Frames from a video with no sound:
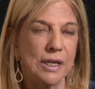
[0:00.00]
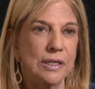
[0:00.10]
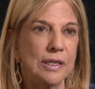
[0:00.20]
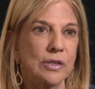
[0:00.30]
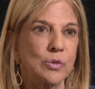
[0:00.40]

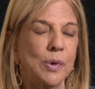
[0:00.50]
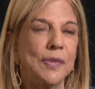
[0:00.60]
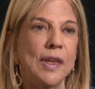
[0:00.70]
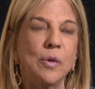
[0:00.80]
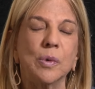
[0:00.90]
says what
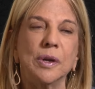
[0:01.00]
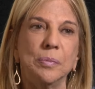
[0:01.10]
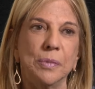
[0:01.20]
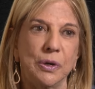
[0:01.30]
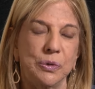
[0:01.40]
they want
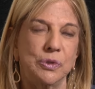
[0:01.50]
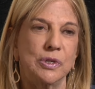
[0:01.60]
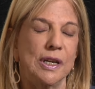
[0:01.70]
most